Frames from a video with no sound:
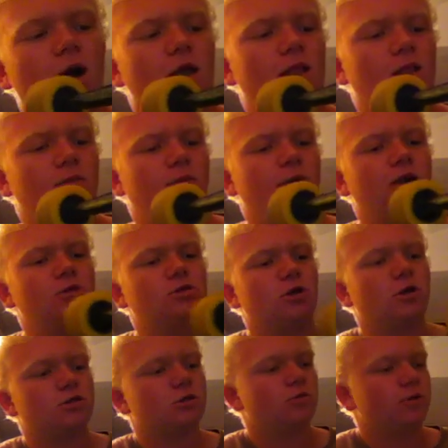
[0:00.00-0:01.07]
The Bear
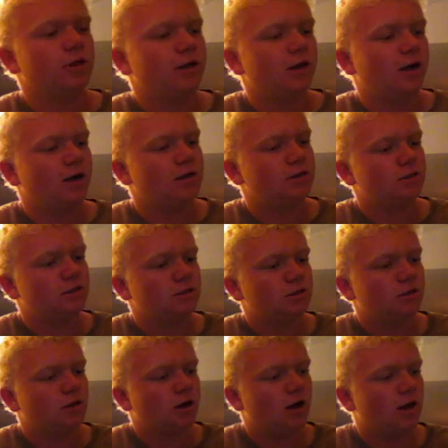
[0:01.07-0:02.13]
trucks are really nice.
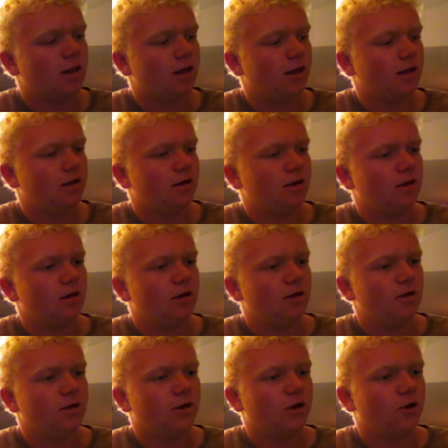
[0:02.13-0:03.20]
I like
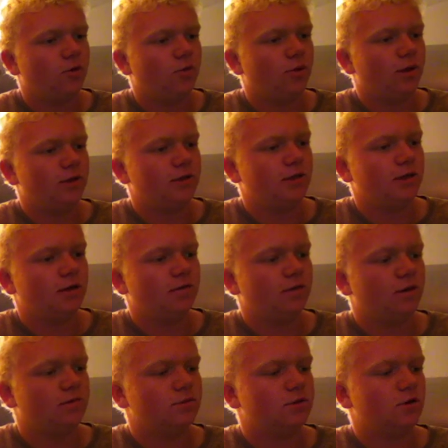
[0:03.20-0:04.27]
the durability of
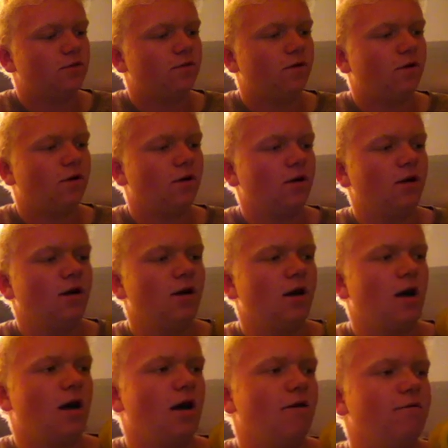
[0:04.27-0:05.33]
them so far.
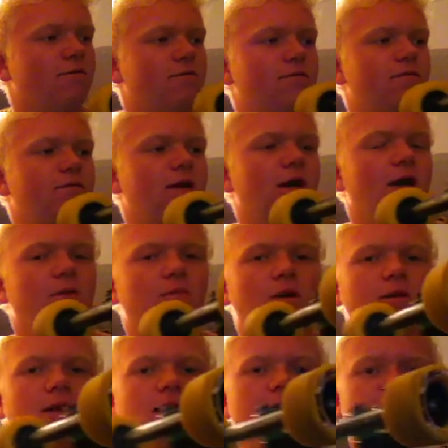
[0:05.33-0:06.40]
I've had
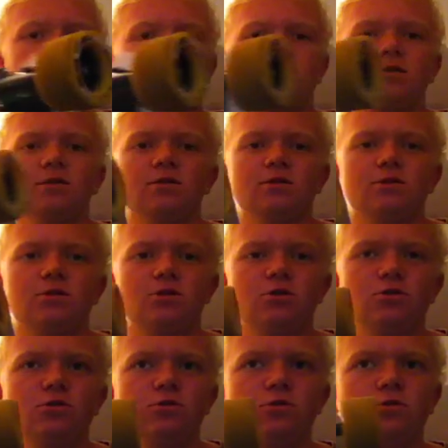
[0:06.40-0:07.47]
my last
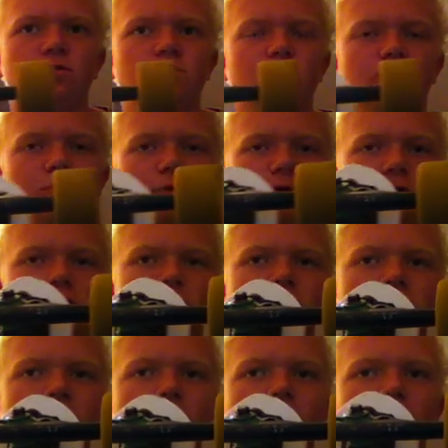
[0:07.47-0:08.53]
two boards
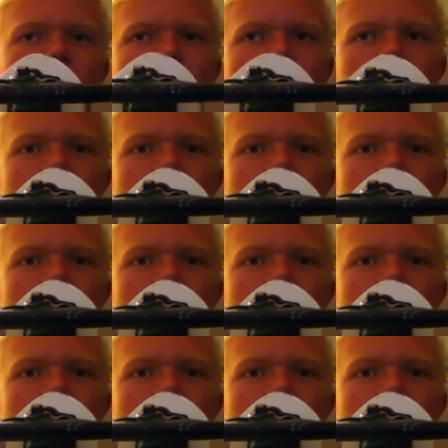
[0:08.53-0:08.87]
were